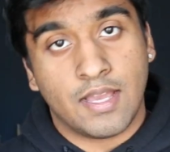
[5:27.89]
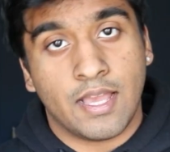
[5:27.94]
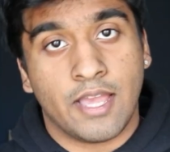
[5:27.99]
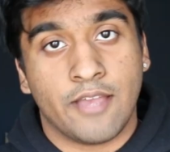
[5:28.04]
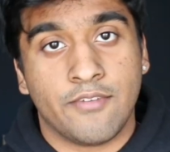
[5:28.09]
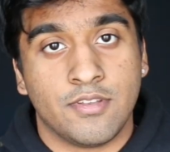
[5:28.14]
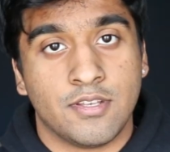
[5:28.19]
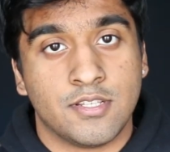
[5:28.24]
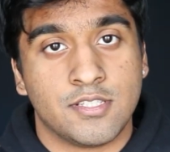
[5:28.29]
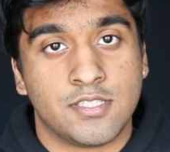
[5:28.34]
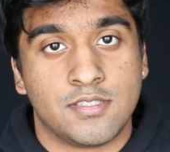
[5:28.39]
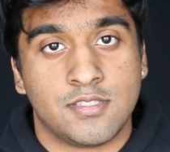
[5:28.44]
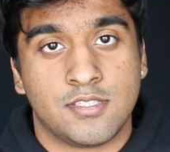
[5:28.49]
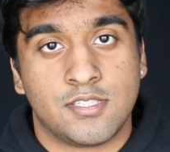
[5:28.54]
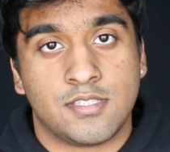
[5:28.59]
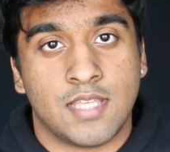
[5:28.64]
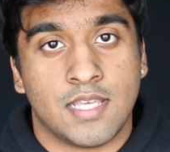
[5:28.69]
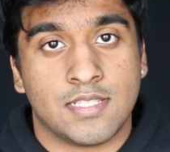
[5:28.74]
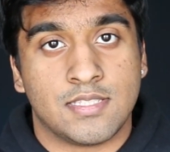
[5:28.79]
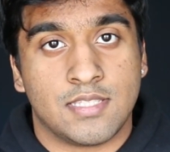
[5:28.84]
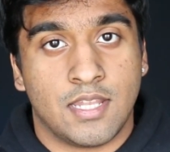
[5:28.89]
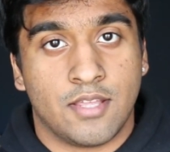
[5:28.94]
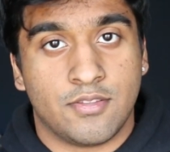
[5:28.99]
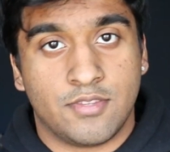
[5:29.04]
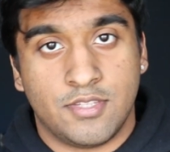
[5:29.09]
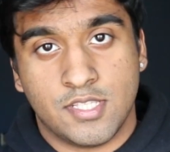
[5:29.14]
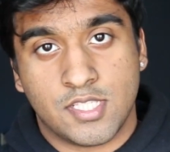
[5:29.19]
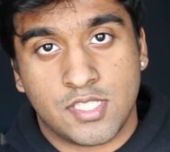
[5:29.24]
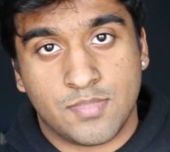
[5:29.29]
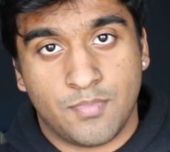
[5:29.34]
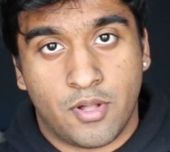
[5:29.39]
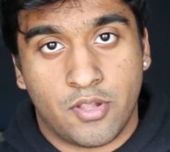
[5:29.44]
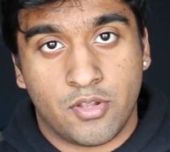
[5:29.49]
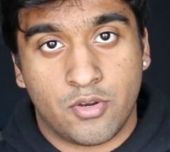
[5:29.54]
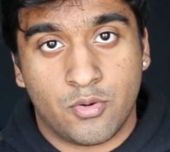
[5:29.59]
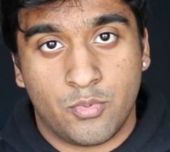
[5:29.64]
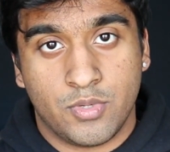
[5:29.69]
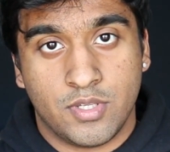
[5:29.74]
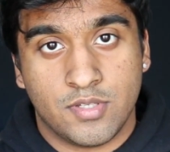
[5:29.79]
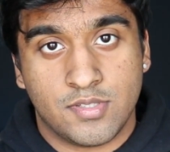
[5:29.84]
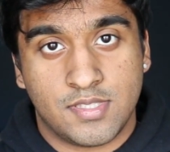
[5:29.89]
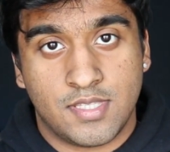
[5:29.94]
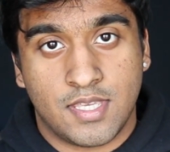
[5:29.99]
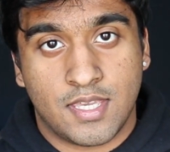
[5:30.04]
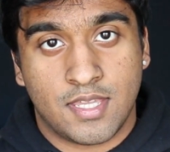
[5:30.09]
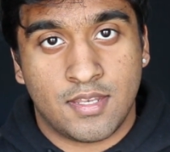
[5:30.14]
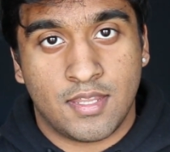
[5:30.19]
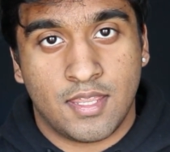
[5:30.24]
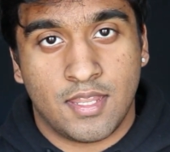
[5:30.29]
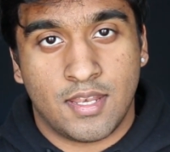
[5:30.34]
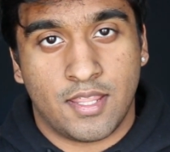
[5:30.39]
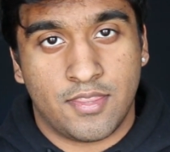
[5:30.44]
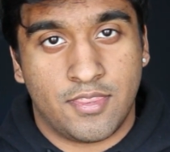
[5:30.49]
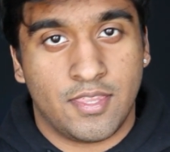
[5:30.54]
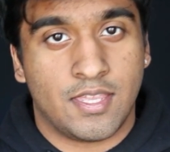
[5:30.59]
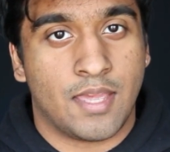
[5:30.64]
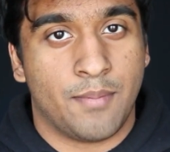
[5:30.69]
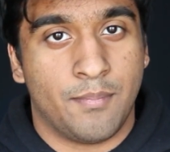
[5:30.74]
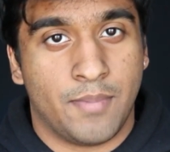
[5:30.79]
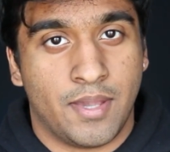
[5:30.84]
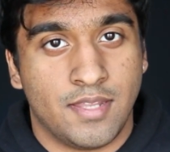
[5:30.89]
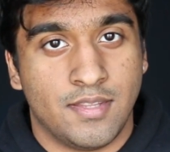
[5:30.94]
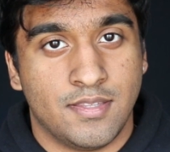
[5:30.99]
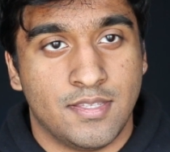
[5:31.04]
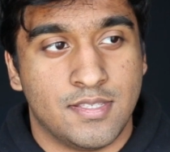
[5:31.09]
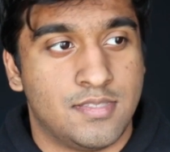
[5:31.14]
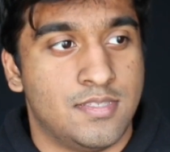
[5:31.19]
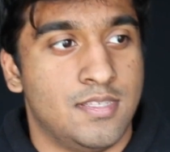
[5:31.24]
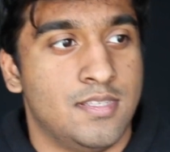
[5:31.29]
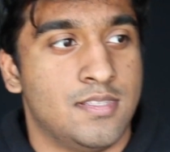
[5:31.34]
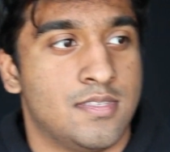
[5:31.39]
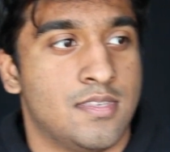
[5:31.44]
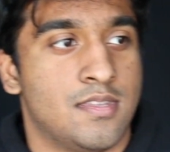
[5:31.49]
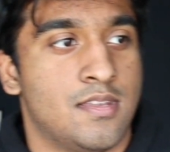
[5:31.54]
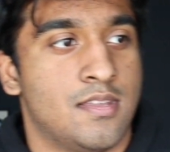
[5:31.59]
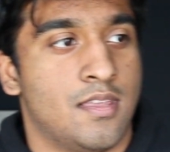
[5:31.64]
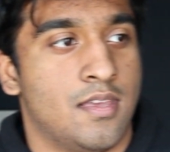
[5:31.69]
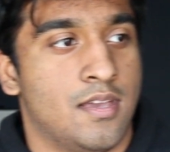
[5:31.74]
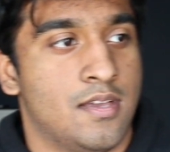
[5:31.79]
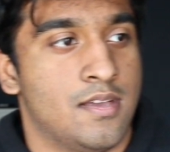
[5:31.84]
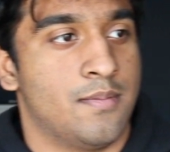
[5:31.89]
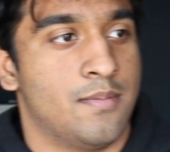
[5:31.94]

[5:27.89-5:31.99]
I haven't tested out these smaller wheels yet, and I think I might this season.